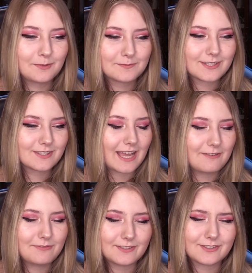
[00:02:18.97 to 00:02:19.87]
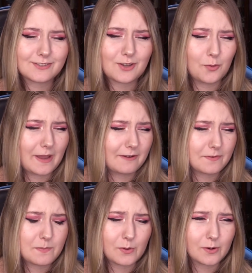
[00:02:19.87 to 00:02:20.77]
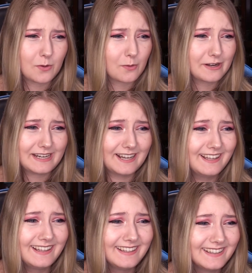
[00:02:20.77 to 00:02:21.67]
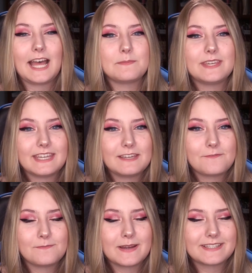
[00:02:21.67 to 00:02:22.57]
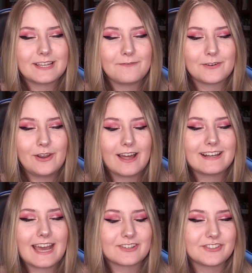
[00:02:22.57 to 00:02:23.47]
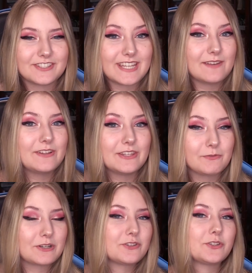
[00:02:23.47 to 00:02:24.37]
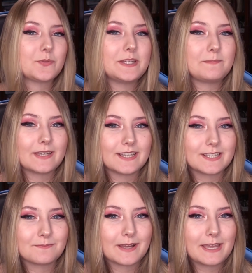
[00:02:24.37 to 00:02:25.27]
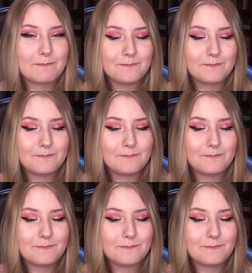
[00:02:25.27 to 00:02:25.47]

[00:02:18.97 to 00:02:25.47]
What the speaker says: I feel so bad for poor Cory. I'm kicking myself for not actually saving the original tweet because my